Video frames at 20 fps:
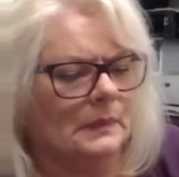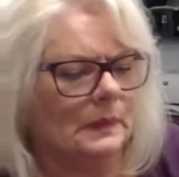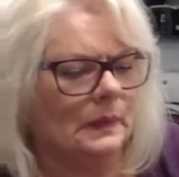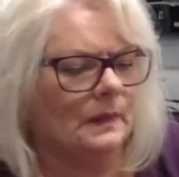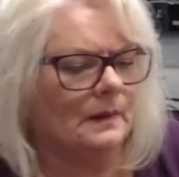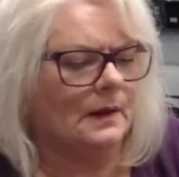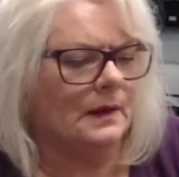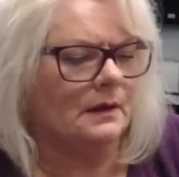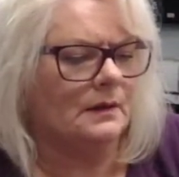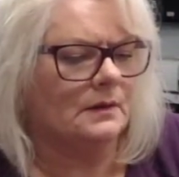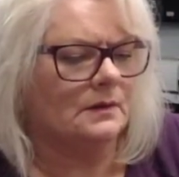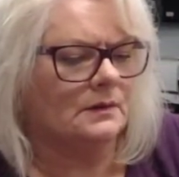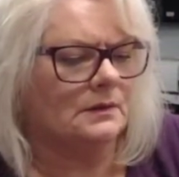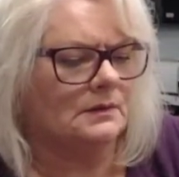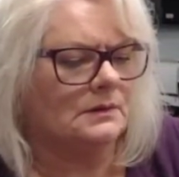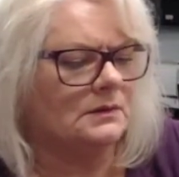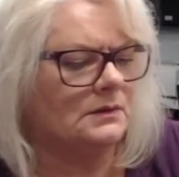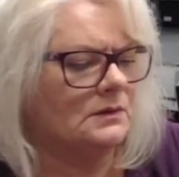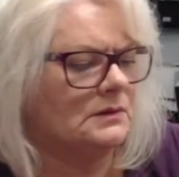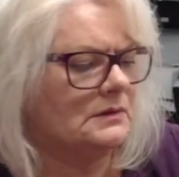I could
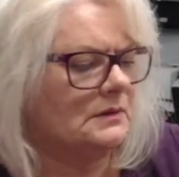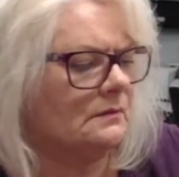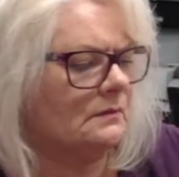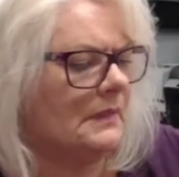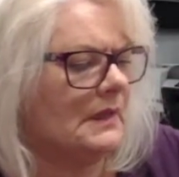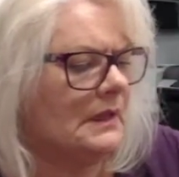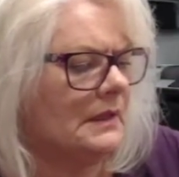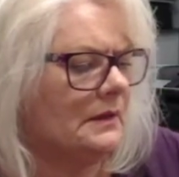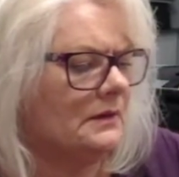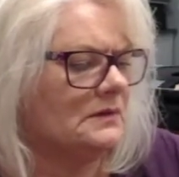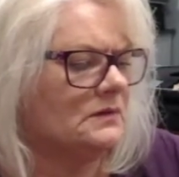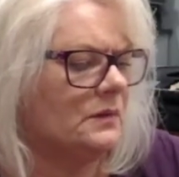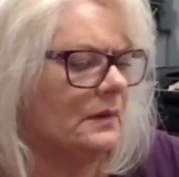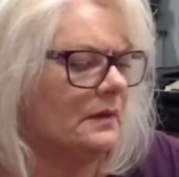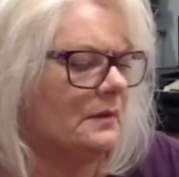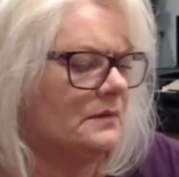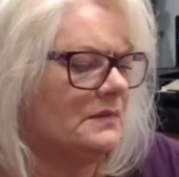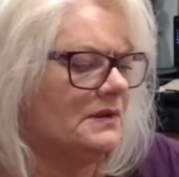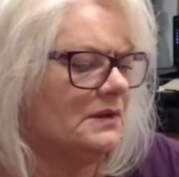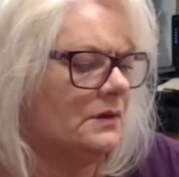do something else with
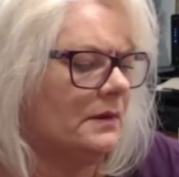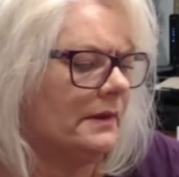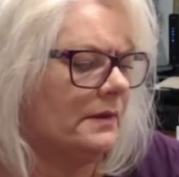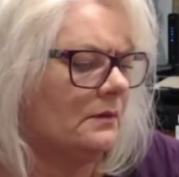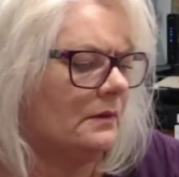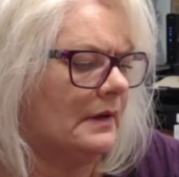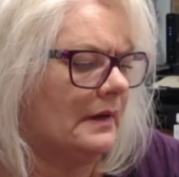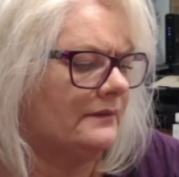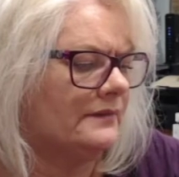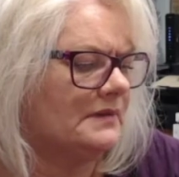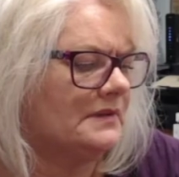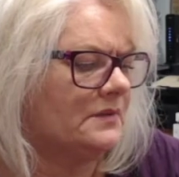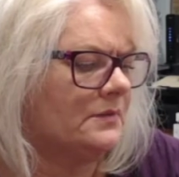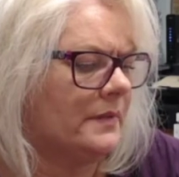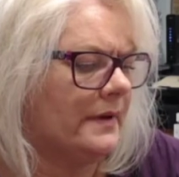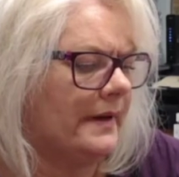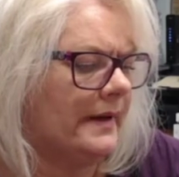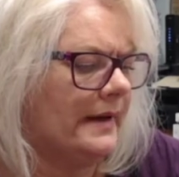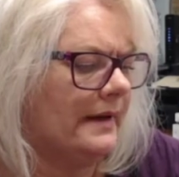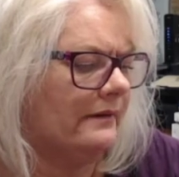them too. I don't have to
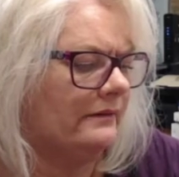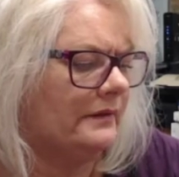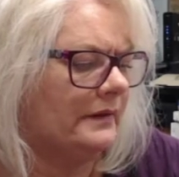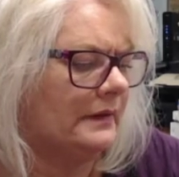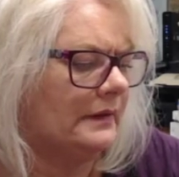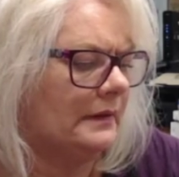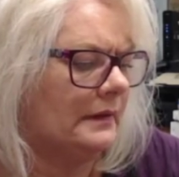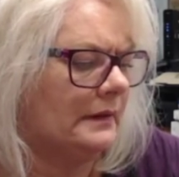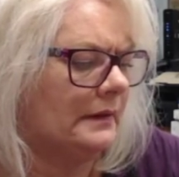spray everything.